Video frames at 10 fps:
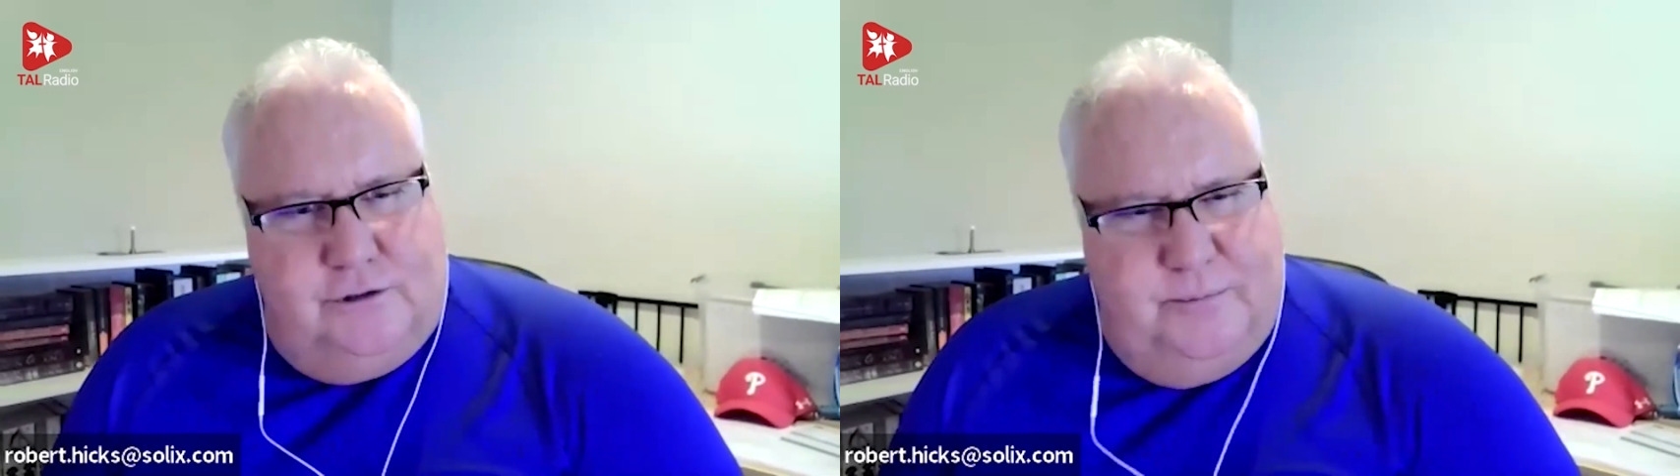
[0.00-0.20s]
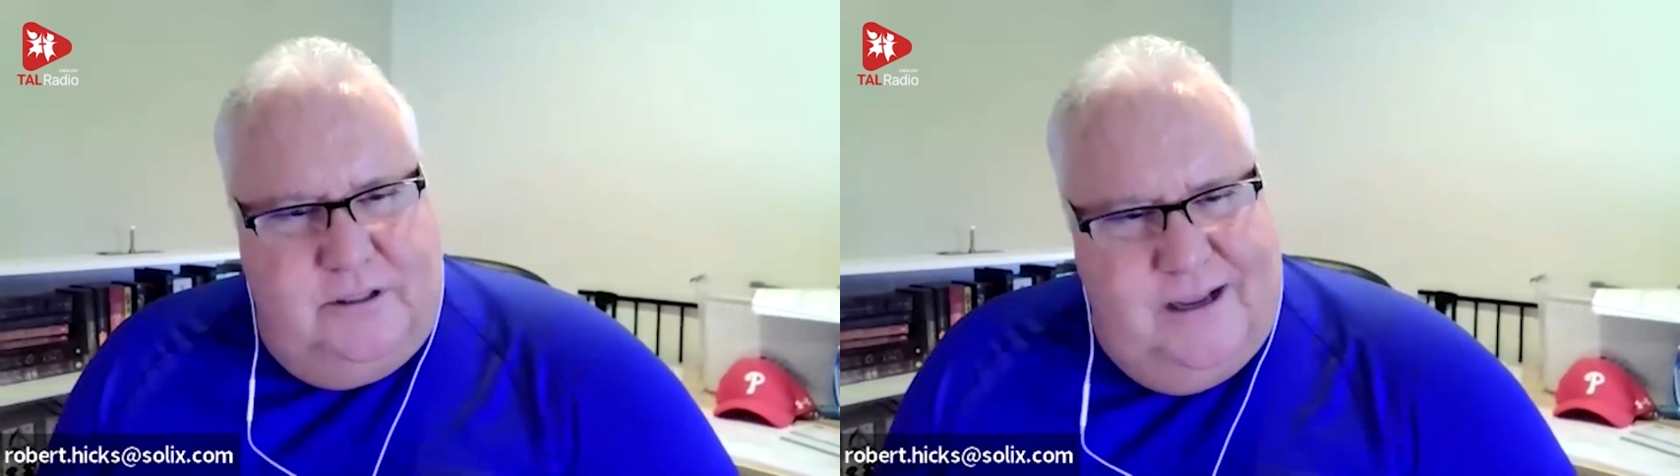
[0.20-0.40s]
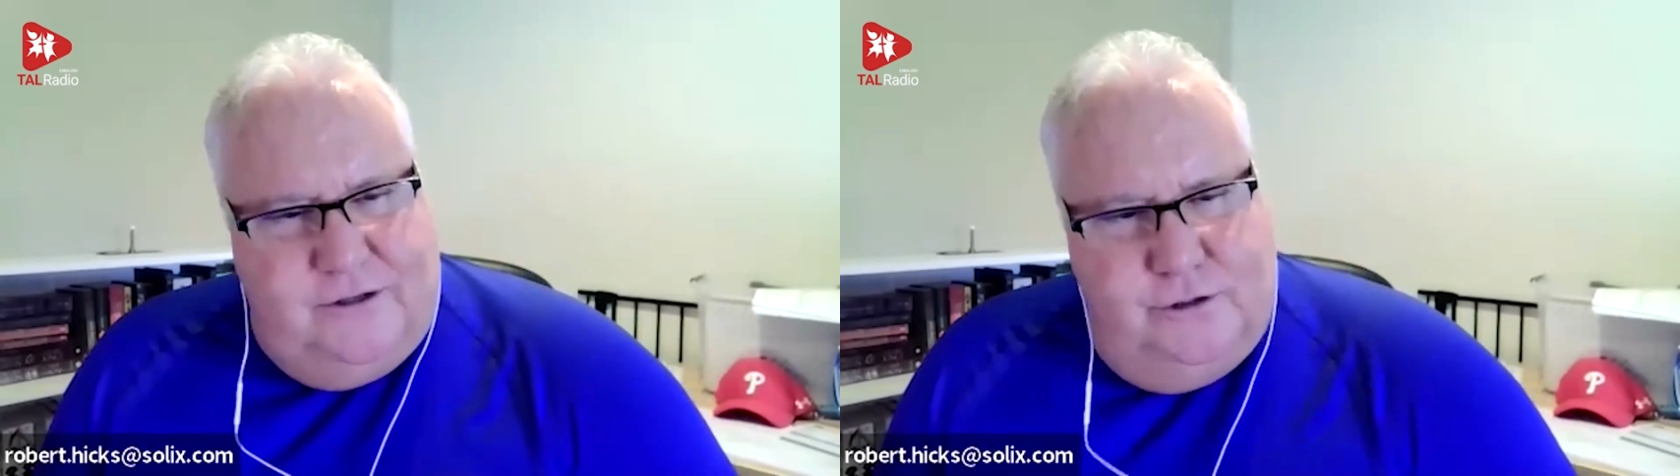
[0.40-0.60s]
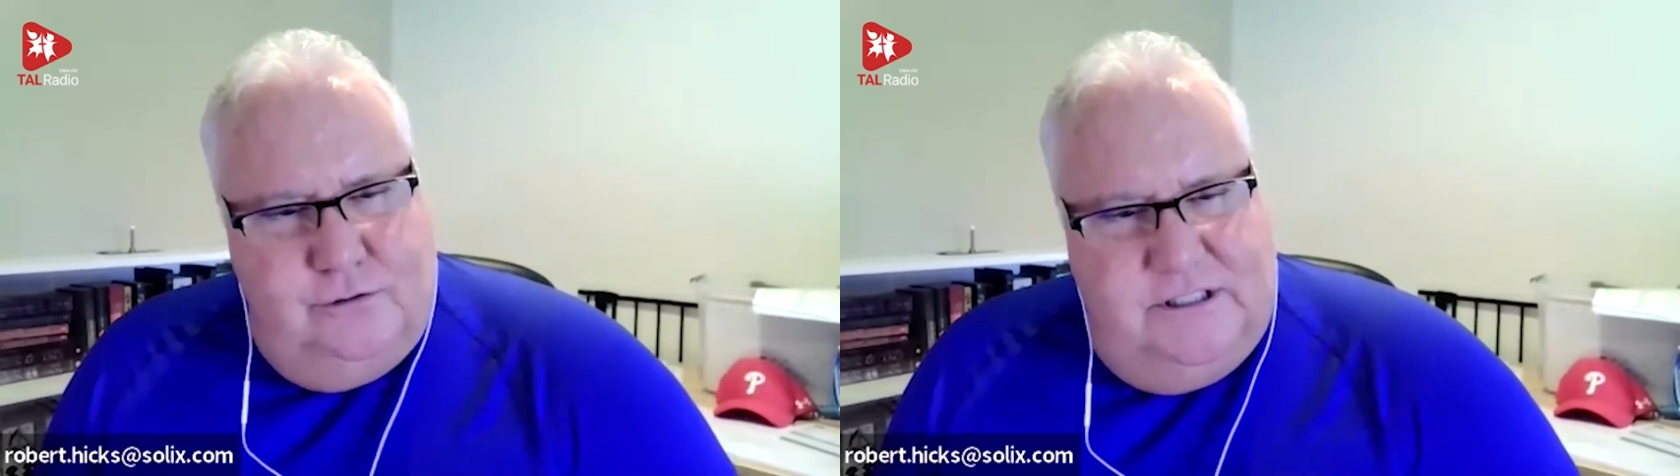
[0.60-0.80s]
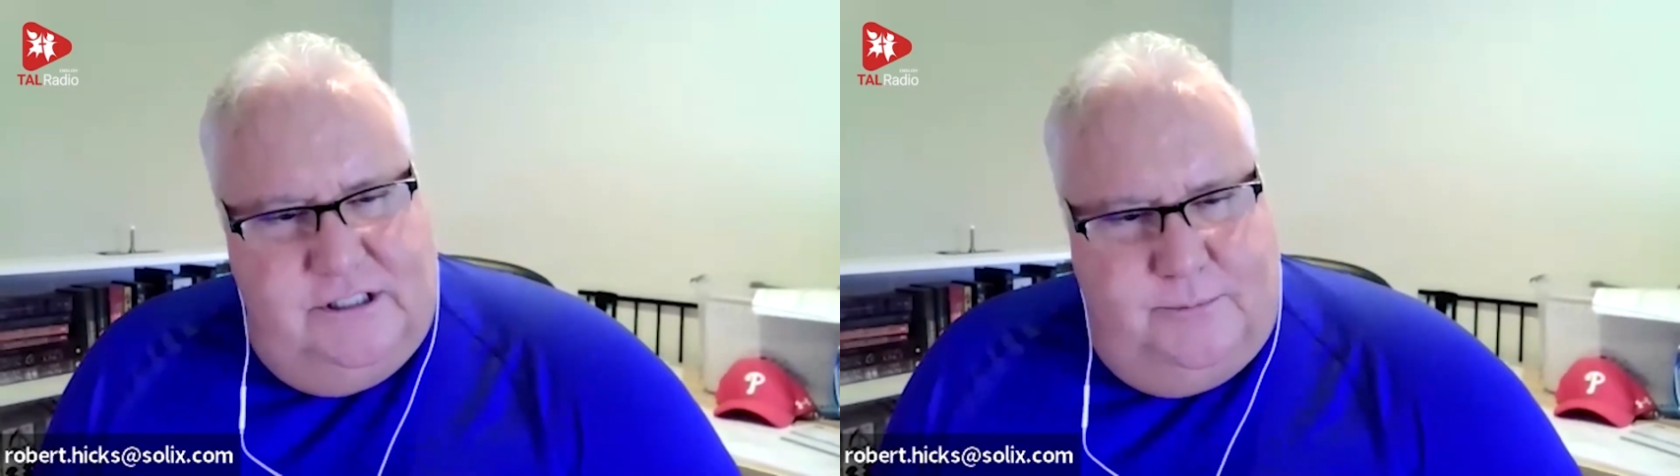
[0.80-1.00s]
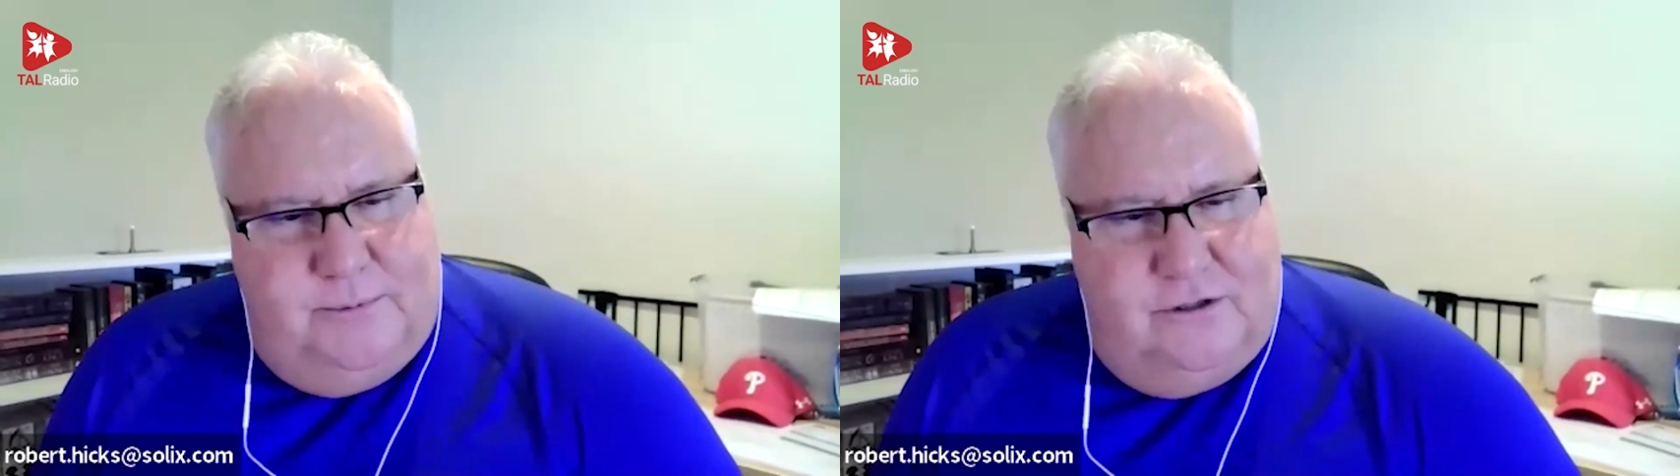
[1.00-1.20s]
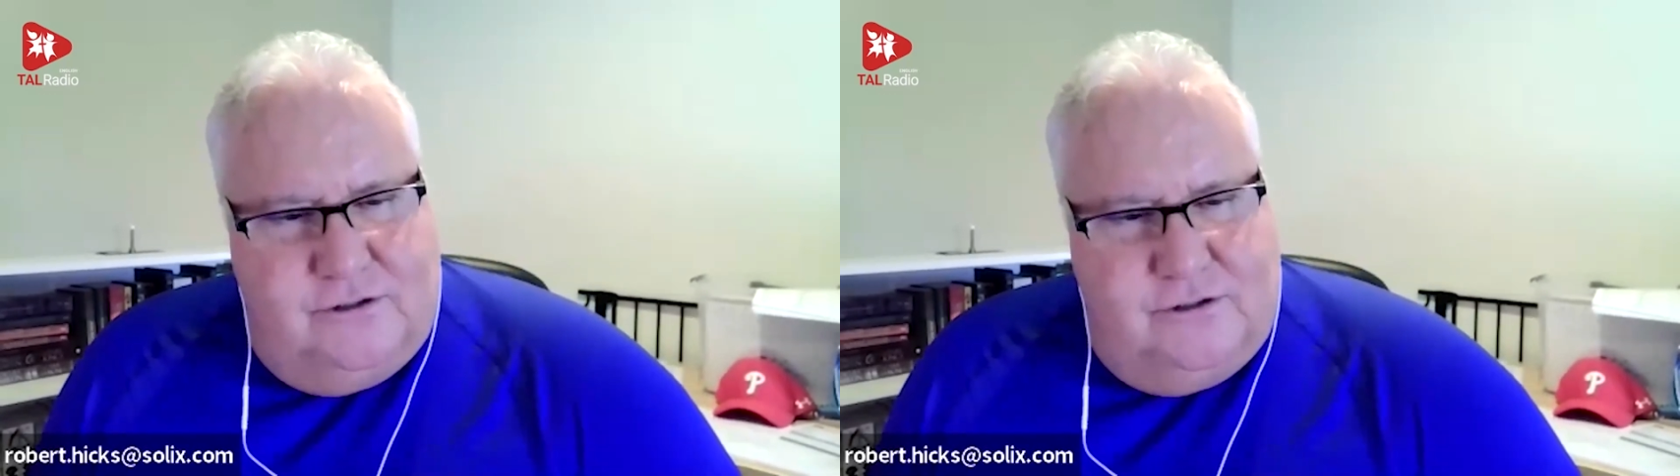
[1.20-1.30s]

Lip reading: learn a bit about you, Linda,